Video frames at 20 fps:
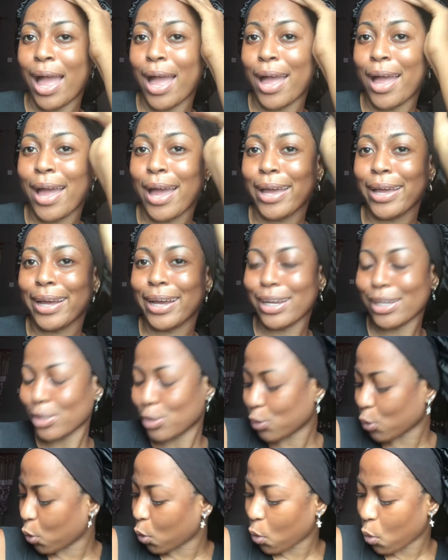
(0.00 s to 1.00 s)
Hi guys,
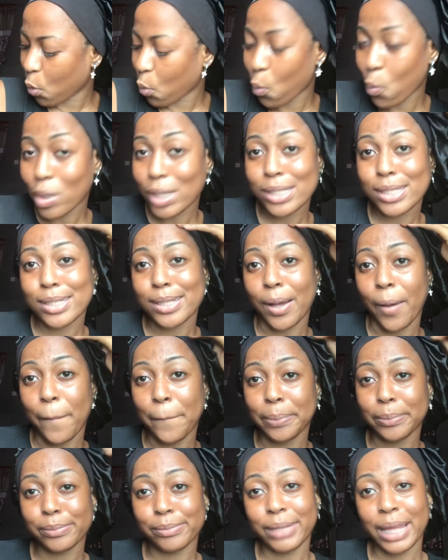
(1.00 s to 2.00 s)
so what's up
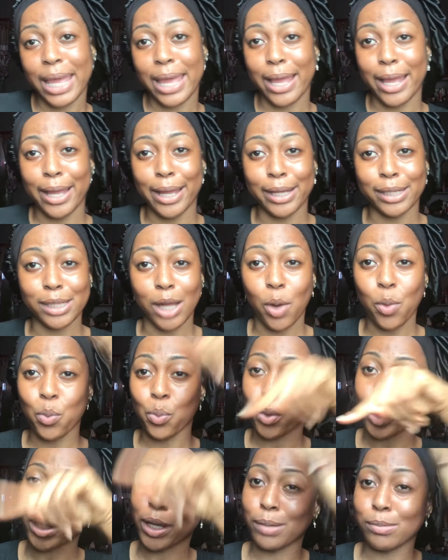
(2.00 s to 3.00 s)
and
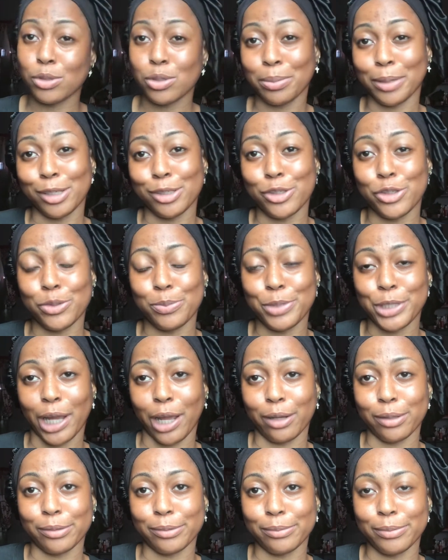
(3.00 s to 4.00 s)
welcome to my YouTube
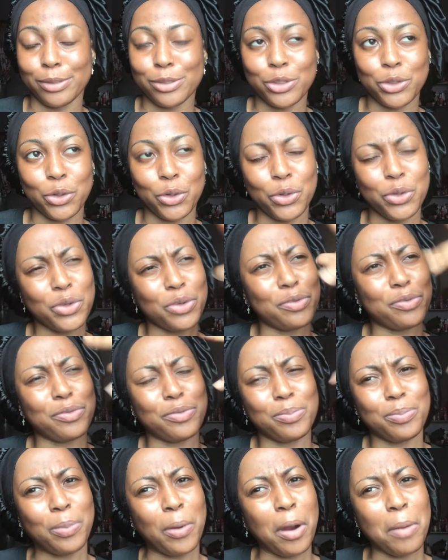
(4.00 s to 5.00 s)
channel. So
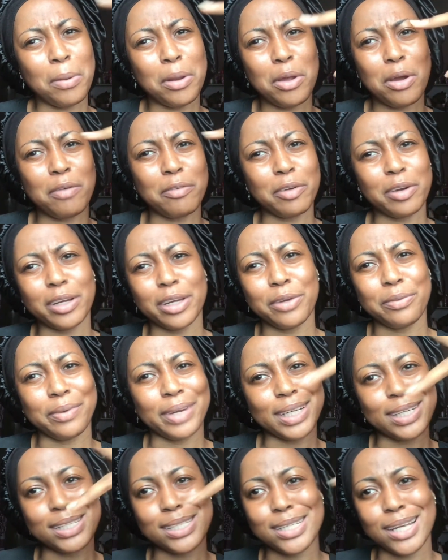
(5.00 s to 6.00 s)
you've probably already
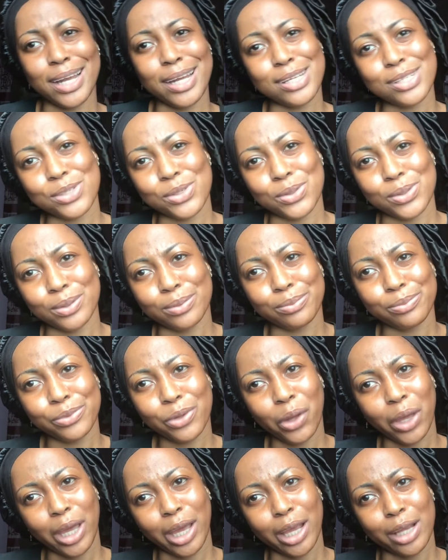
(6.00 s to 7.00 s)
read the title,
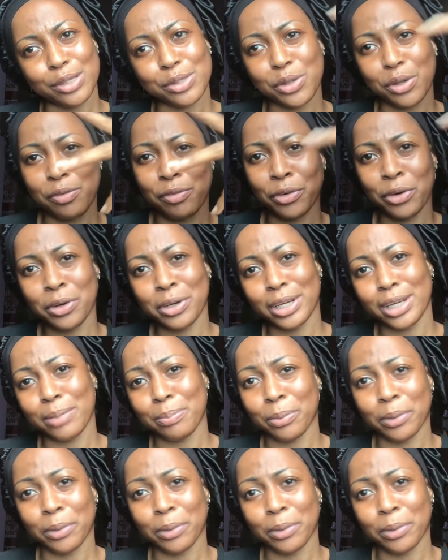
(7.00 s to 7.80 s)
okay? So today